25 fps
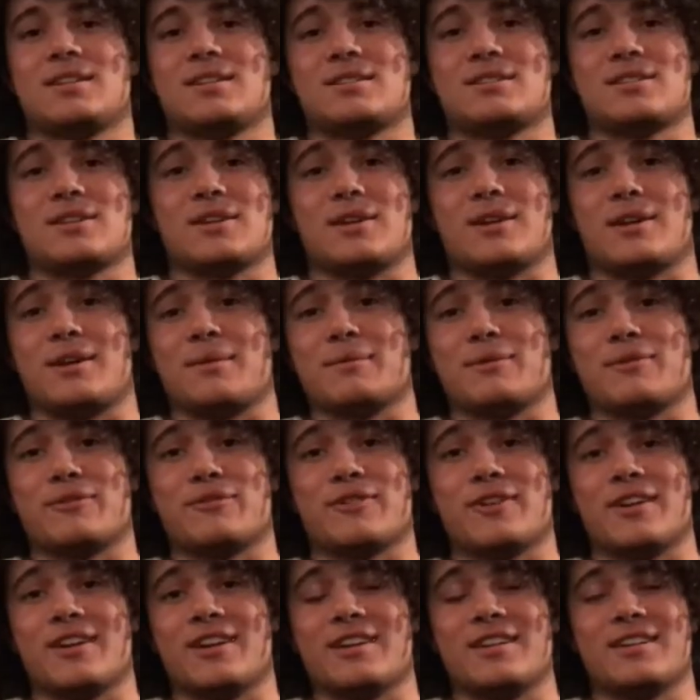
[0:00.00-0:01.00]
So, I'm The
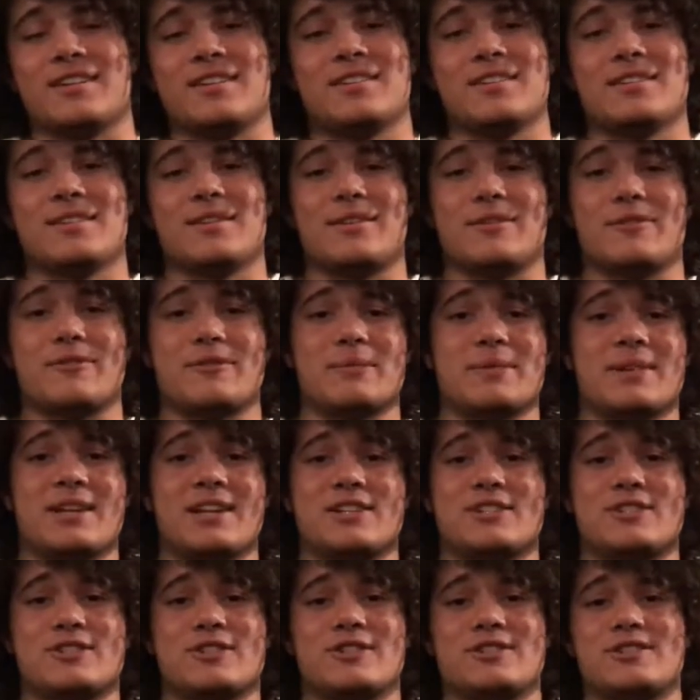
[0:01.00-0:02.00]
Friend. I'm from
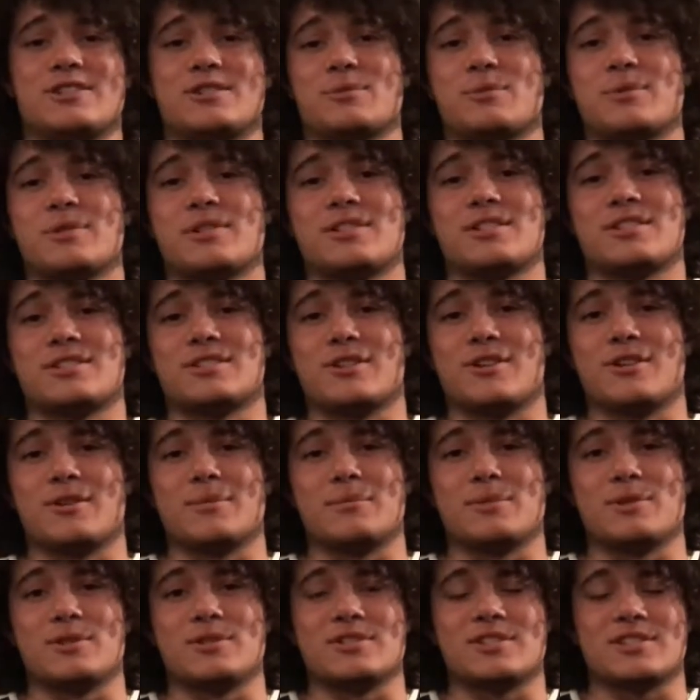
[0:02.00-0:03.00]
Kitchener. Just recently
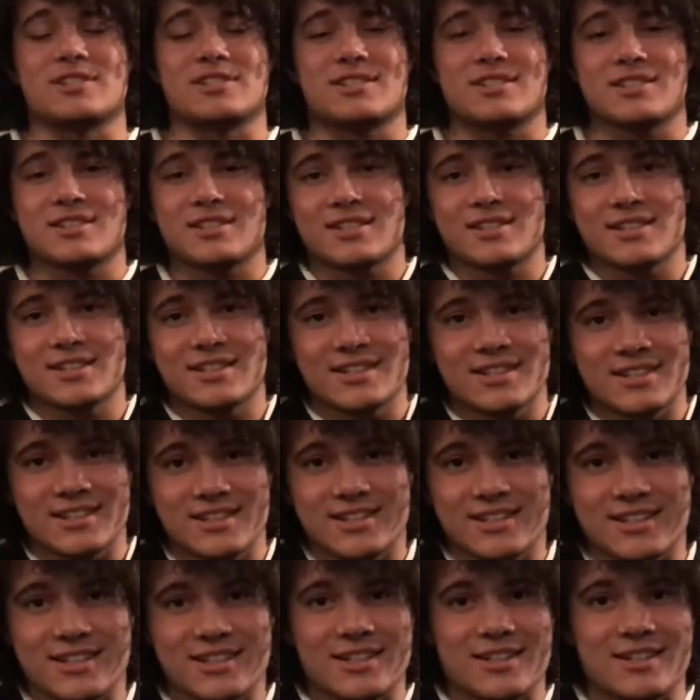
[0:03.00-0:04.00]
started music.
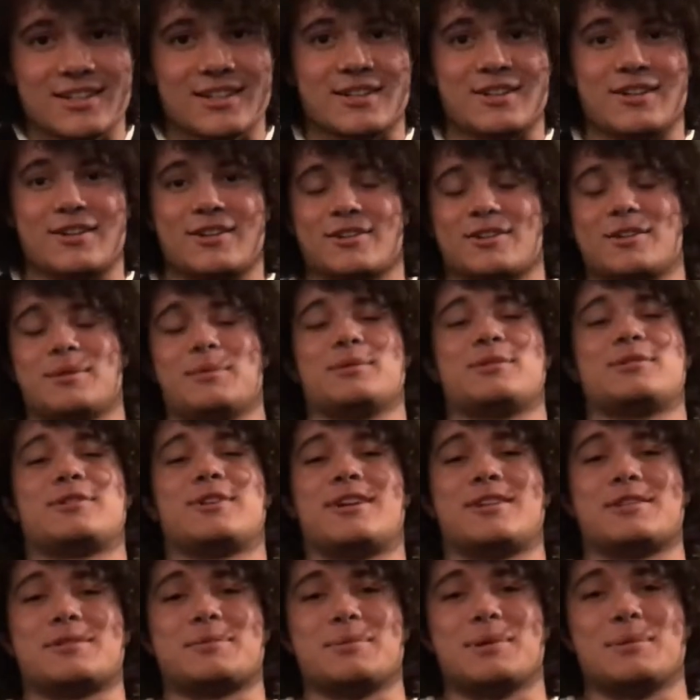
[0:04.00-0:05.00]
Got on a couple
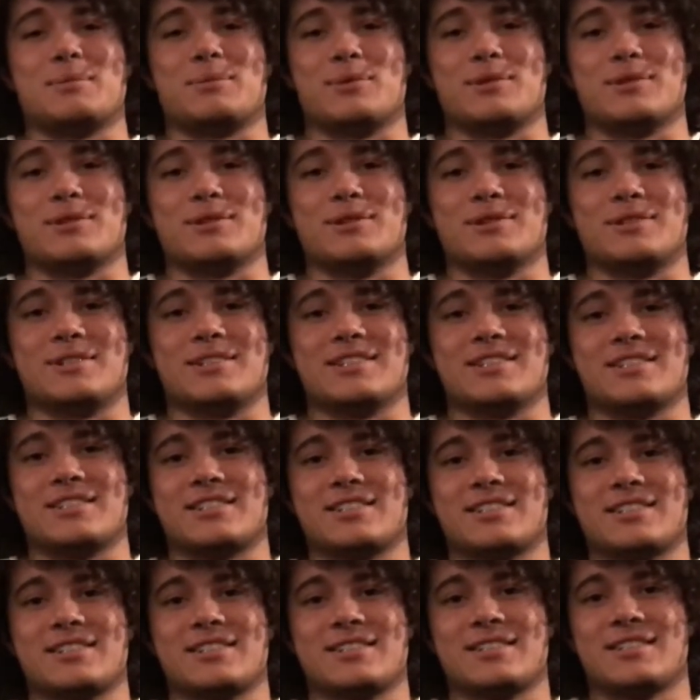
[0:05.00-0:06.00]
tracks with my boy
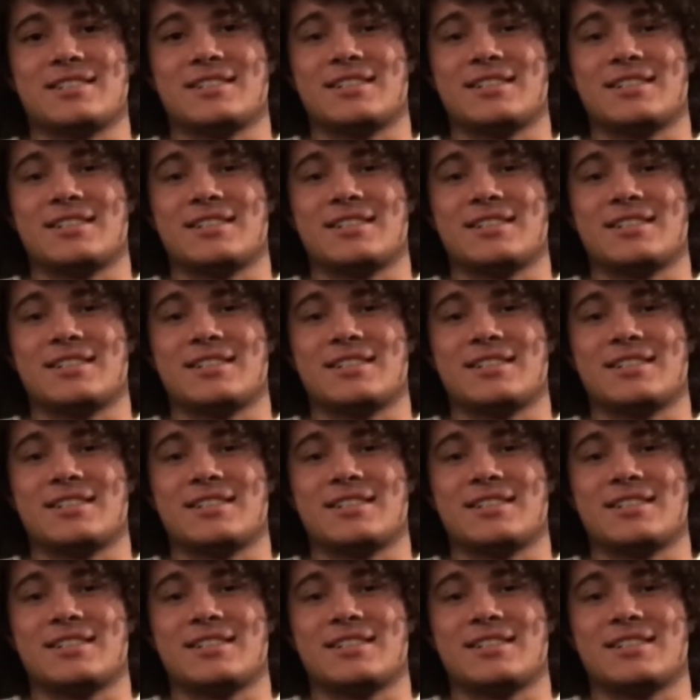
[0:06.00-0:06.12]
Lucas.